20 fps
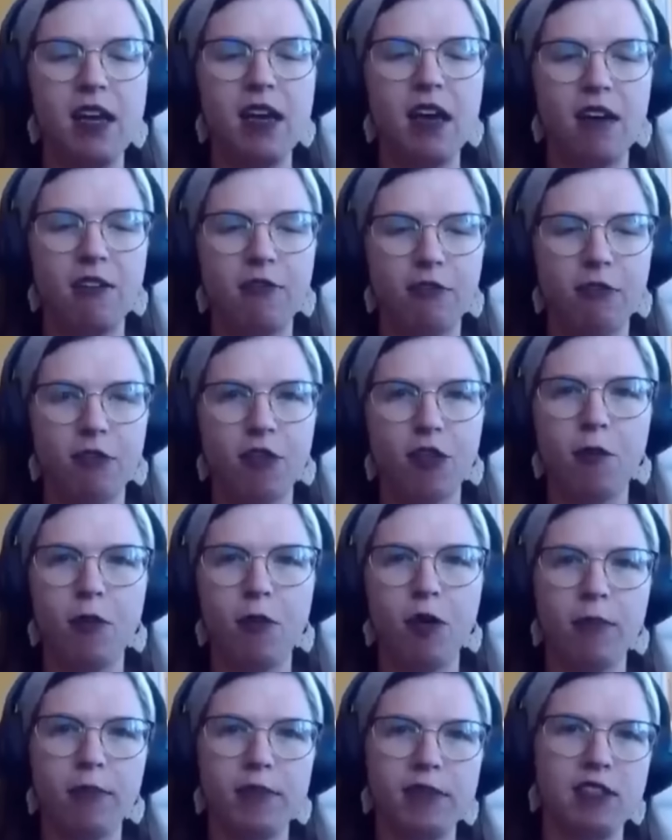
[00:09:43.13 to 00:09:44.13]
uh, for the
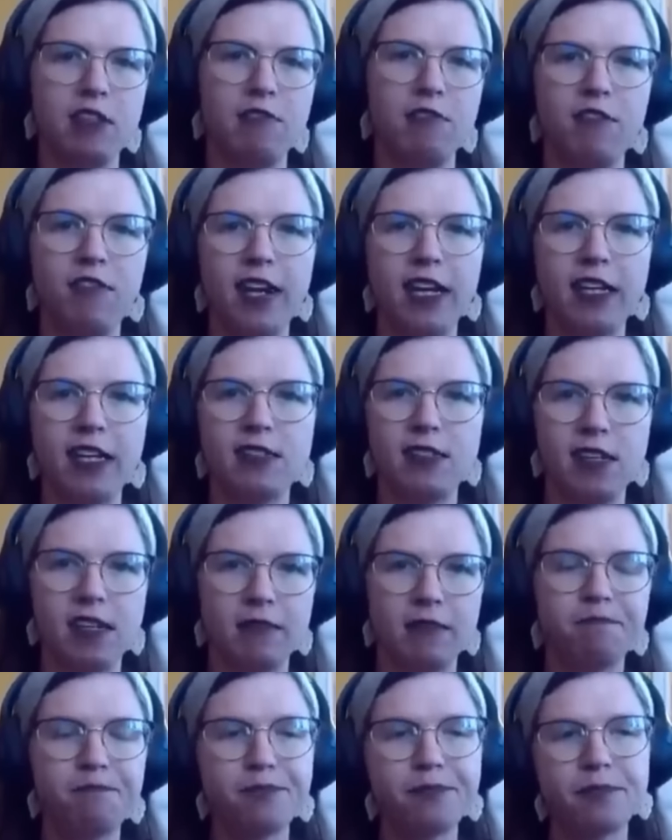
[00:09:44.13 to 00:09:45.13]
purpose of
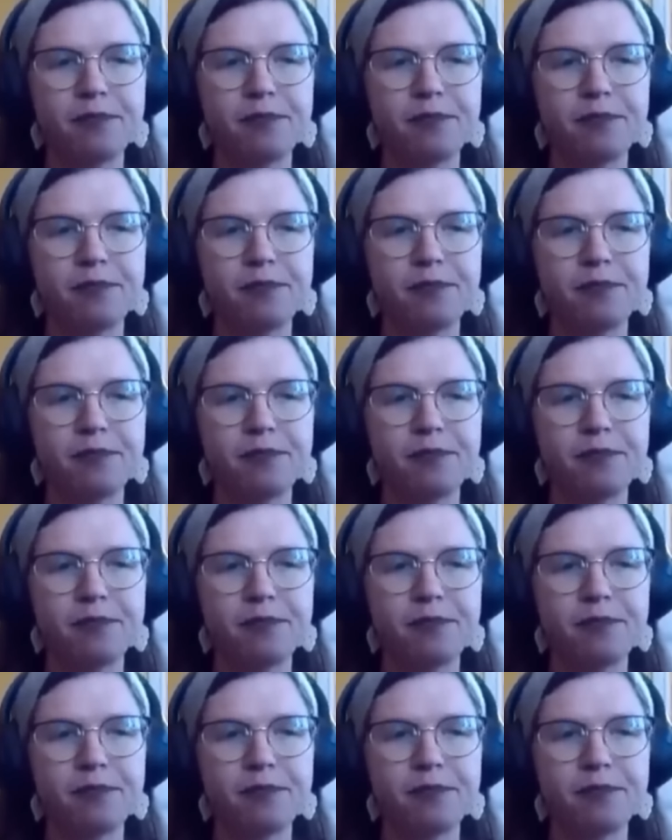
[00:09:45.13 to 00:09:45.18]
advancing